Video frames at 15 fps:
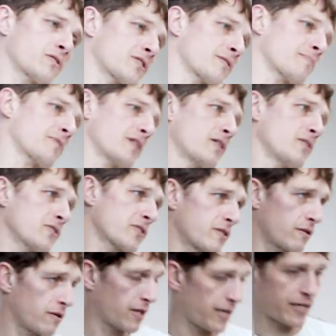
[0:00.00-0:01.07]
something else
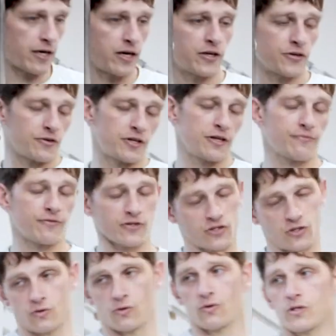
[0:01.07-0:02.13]
in like 100 different
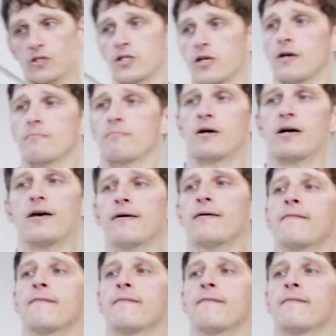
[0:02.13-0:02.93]
schools, but